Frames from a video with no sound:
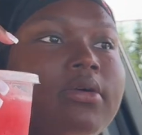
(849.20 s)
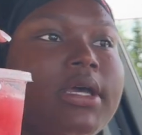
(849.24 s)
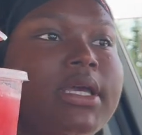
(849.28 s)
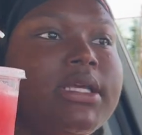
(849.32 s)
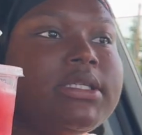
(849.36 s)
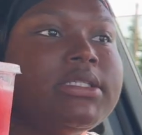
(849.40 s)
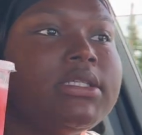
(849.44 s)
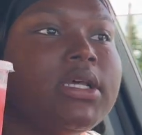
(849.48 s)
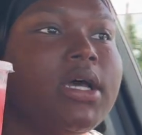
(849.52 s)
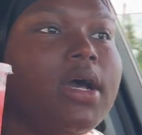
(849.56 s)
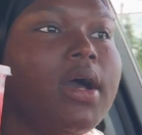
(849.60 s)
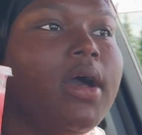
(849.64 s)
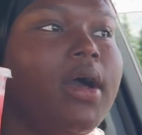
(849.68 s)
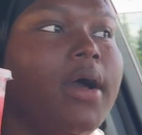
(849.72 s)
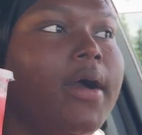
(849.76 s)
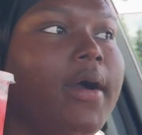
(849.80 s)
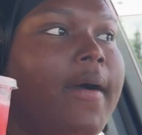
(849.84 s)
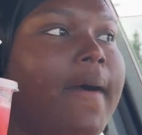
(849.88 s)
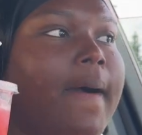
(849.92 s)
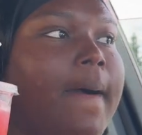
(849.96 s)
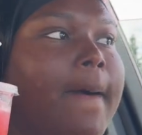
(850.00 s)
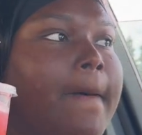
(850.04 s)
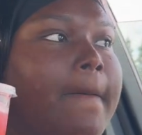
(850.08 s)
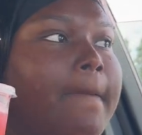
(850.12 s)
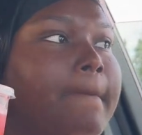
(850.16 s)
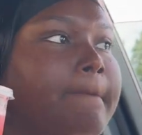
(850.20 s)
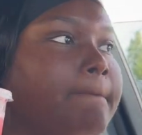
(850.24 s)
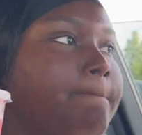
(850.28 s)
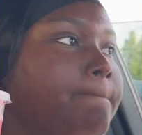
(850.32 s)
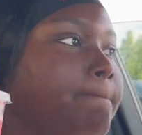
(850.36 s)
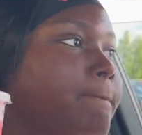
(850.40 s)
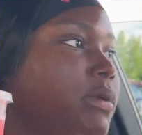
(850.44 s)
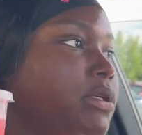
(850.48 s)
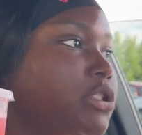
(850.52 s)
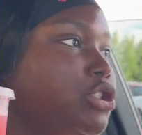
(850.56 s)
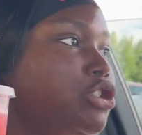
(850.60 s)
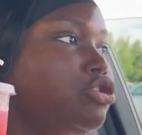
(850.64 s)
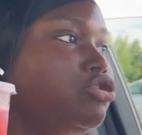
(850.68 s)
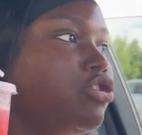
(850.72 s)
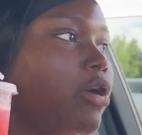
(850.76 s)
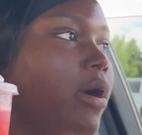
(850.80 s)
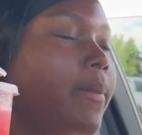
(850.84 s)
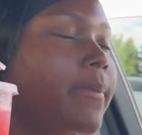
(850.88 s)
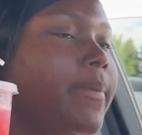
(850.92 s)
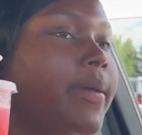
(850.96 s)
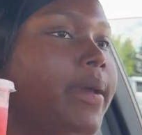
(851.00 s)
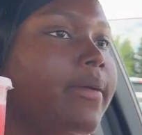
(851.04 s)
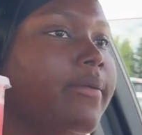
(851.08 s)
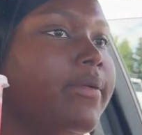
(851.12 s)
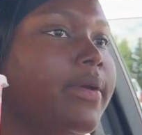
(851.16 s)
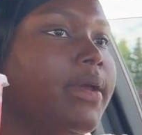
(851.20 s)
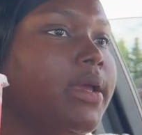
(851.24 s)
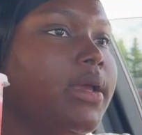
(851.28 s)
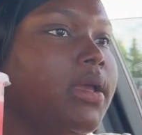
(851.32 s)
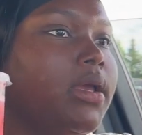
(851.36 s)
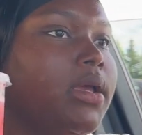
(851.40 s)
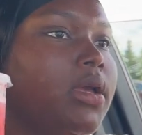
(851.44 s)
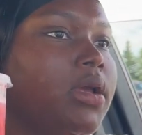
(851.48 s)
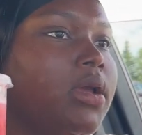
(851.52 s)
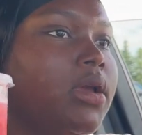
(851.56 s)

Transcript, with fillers: It's a um strawberry